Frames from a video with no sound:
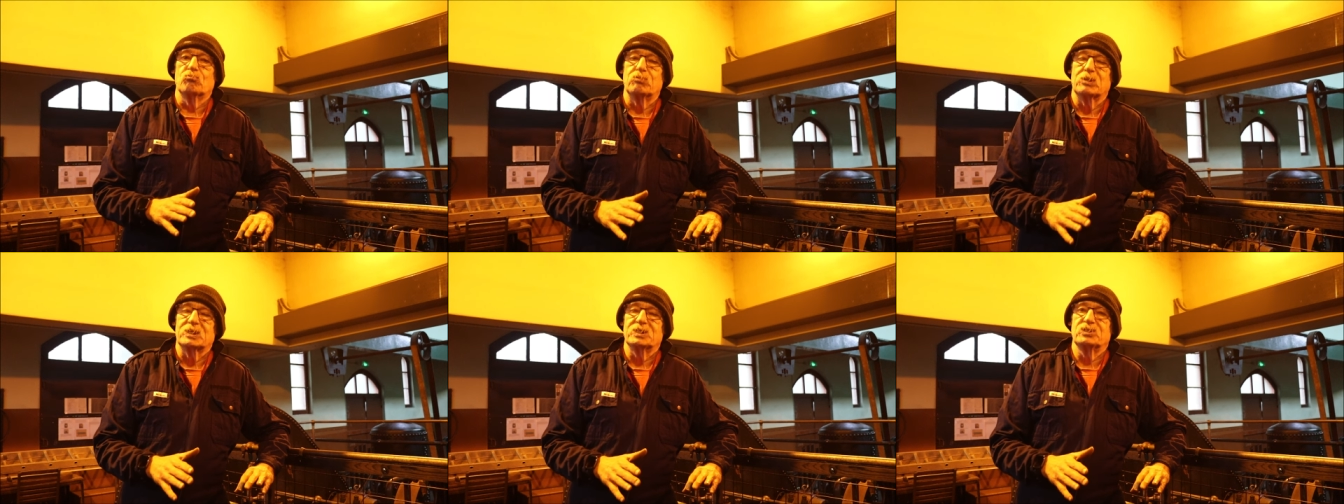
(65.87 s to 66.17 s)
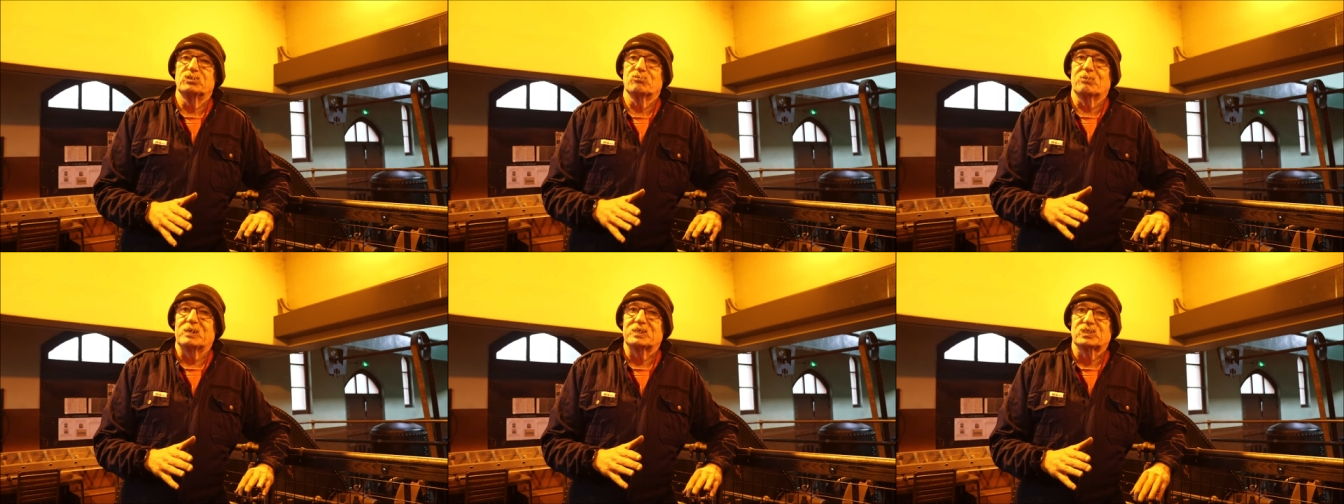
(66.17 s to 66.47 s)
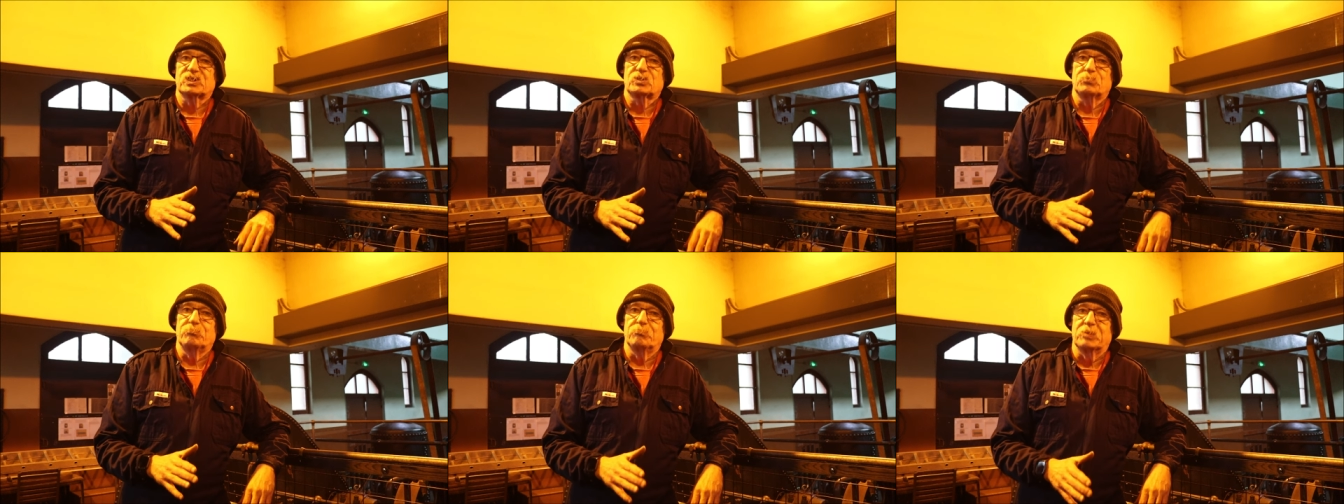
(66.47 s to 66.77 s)
willing to
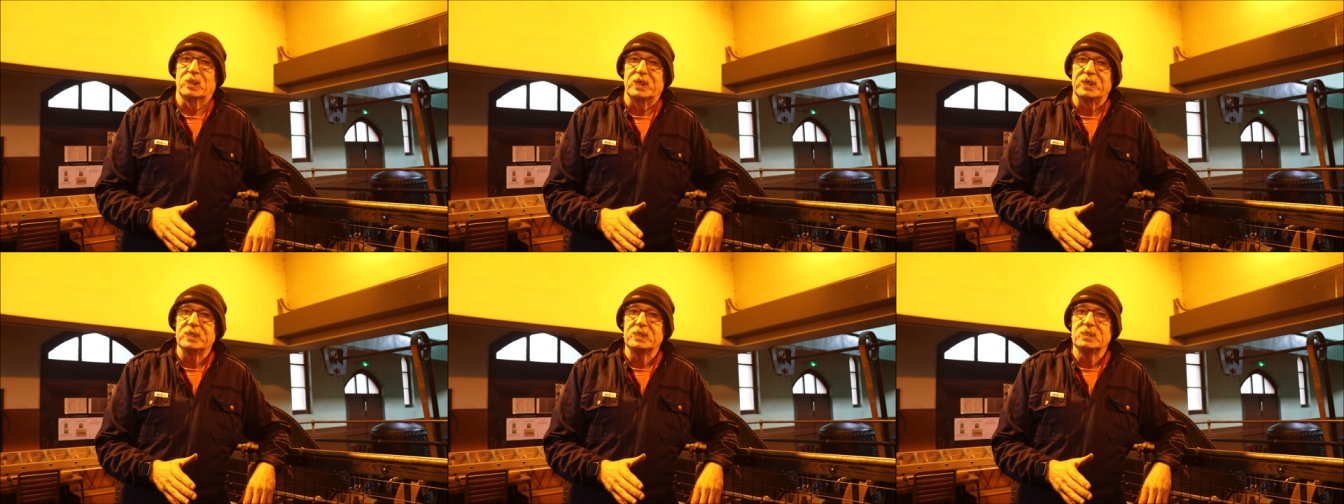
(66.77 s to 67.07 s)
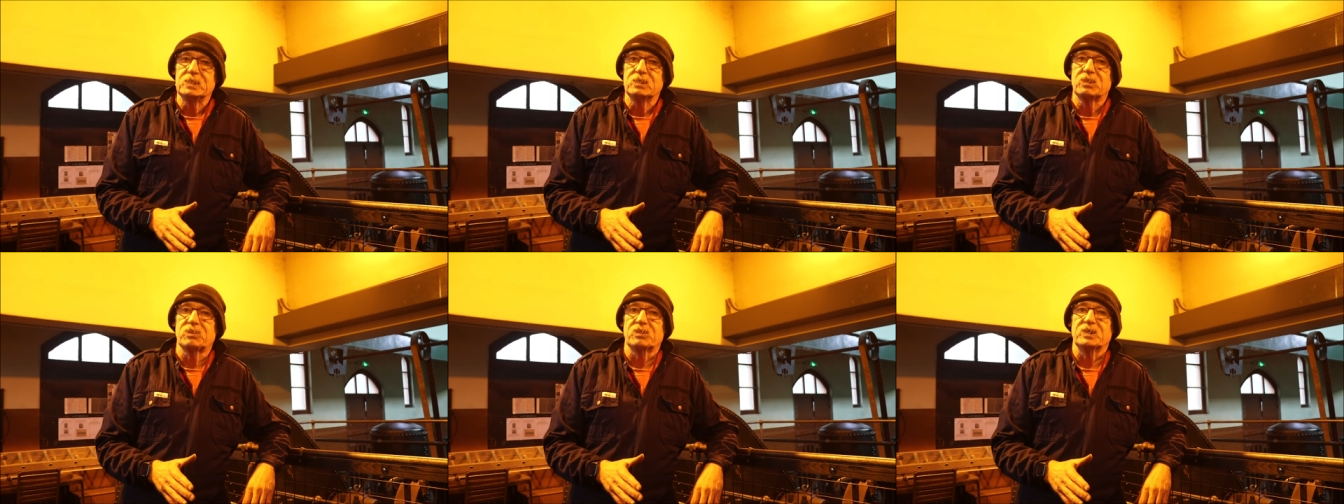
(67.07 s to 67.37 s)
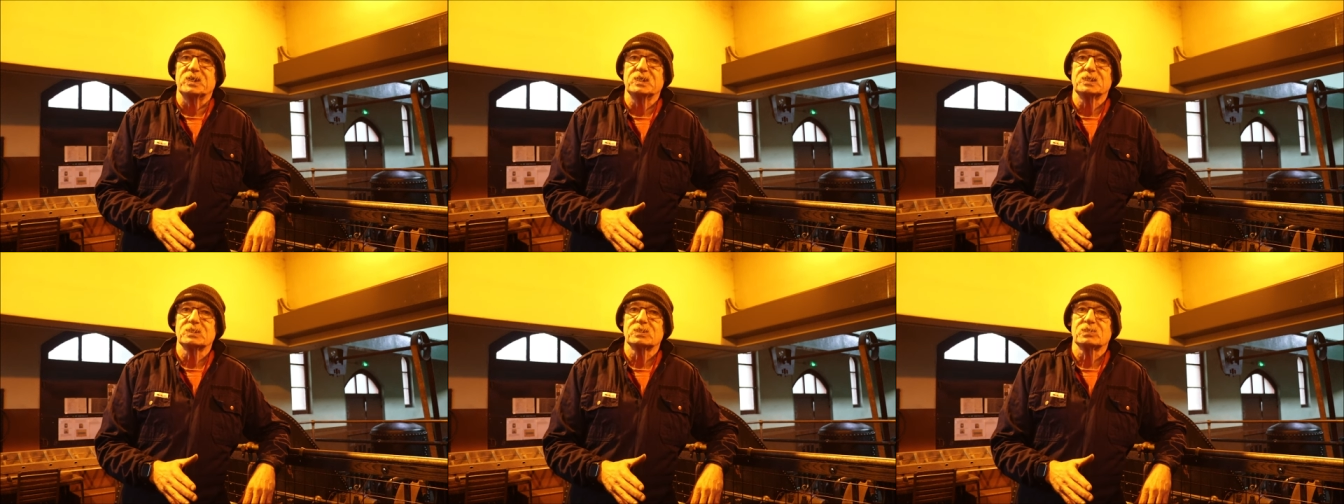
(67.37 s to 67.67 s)
explain
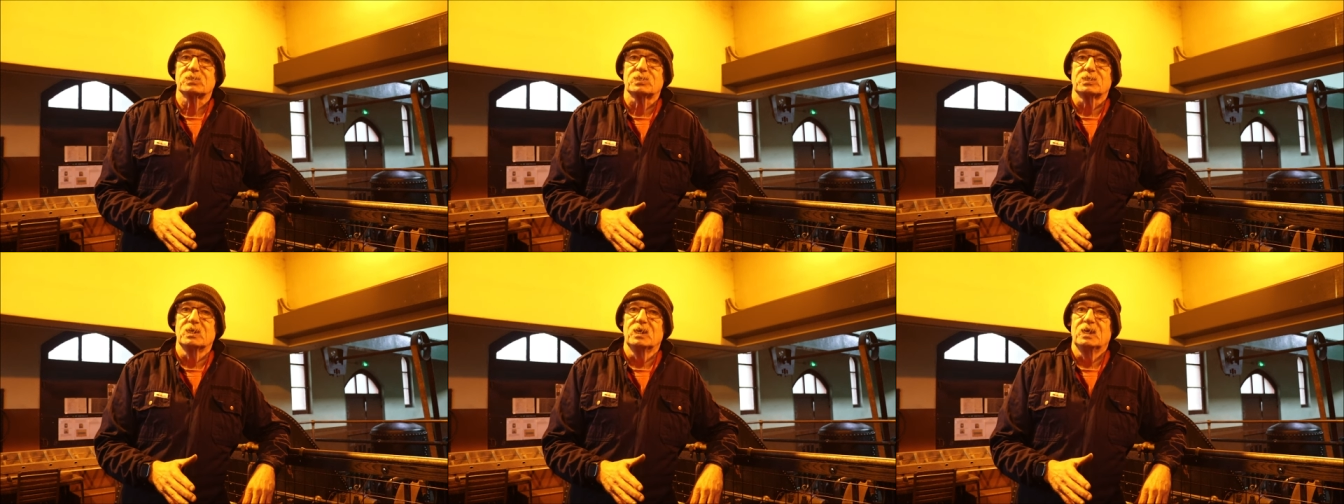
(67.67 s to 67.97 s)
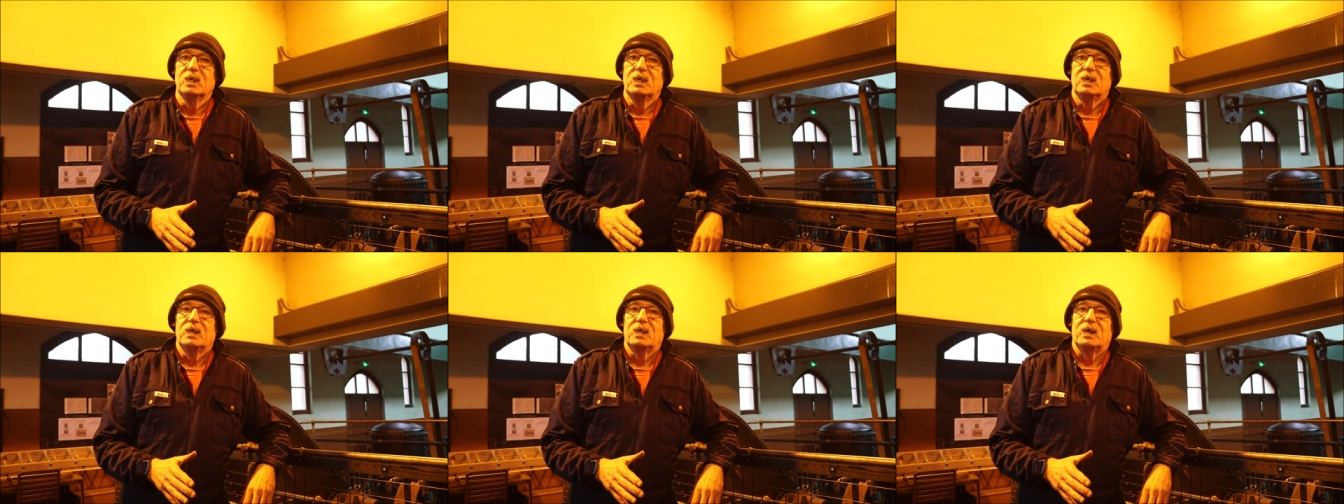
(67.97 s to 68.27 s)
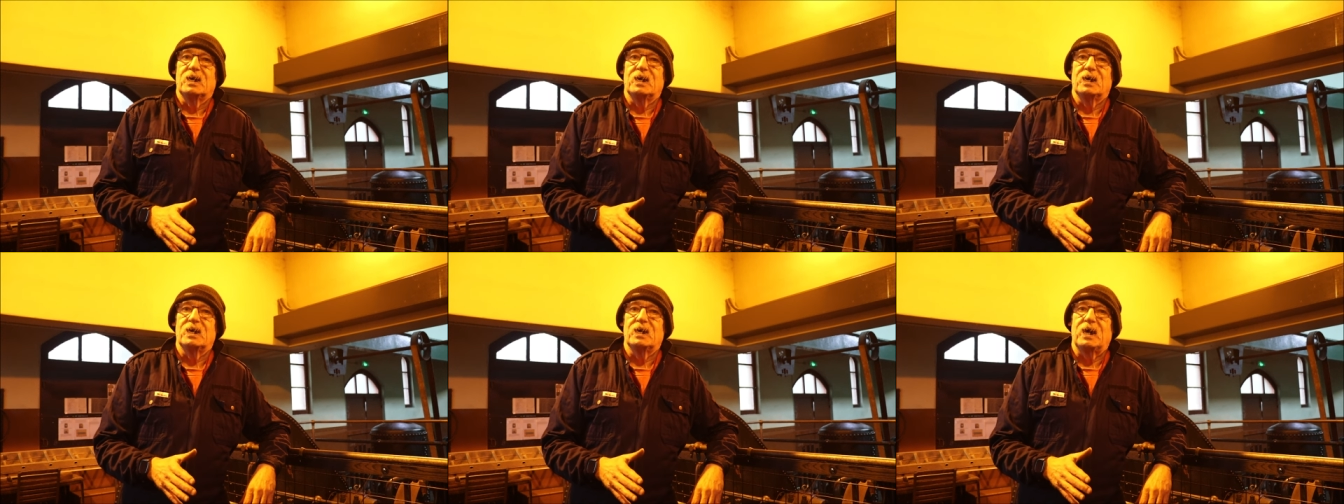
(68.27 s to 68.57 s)
things.
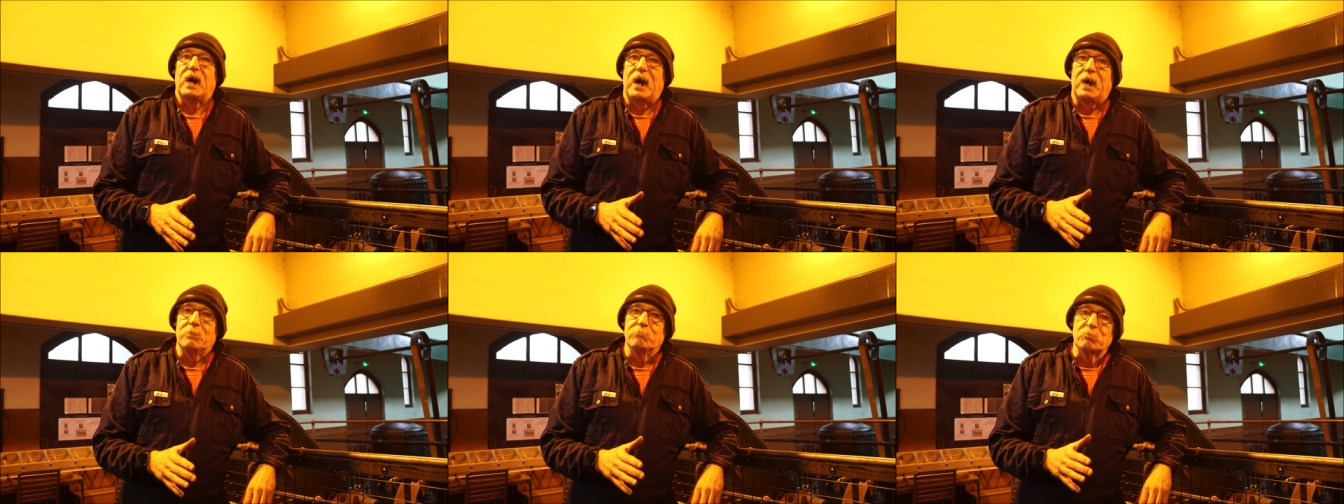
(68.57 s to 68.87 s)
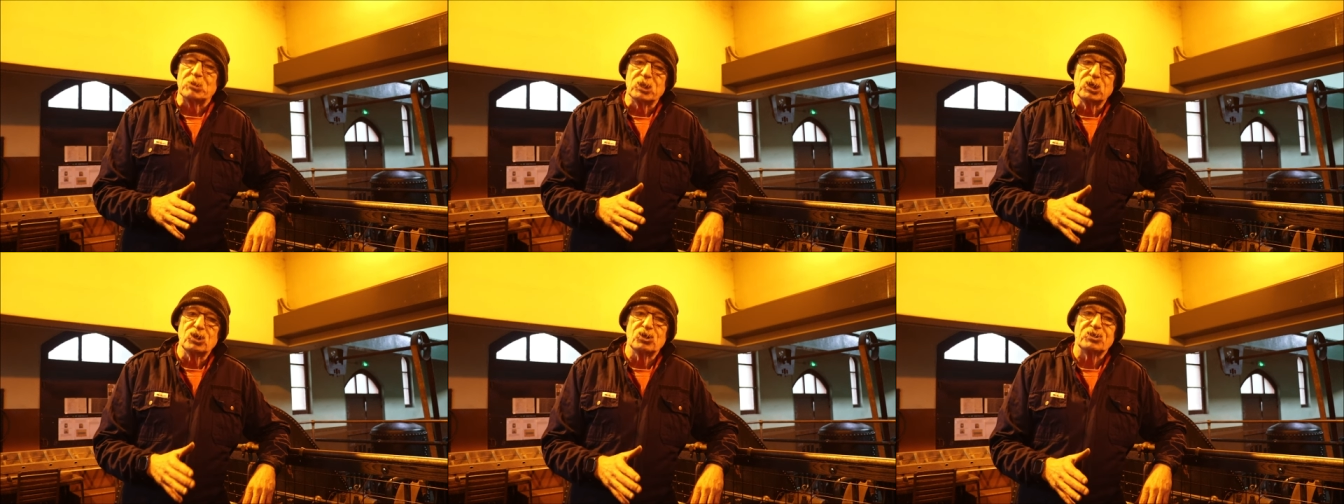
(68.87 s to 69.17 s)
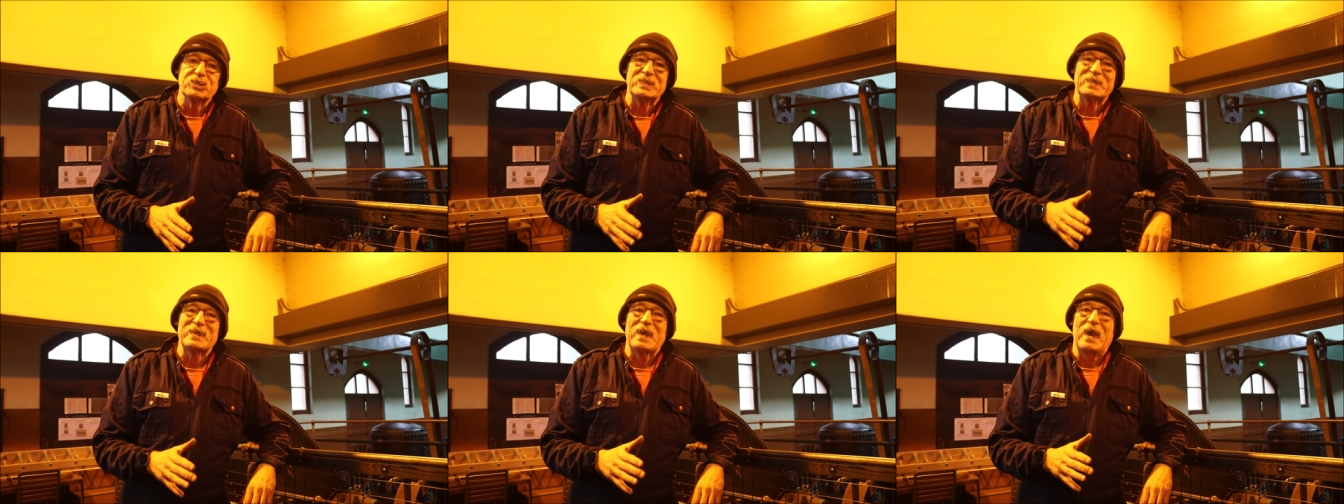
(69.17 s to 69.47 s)
Uh, I'm
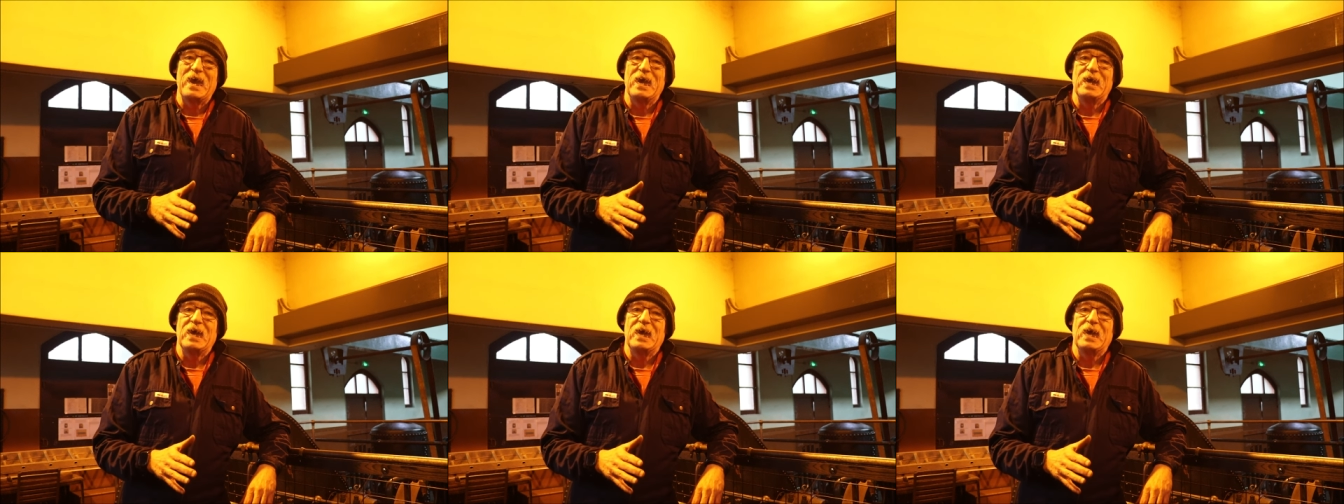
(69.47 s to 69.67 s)
learning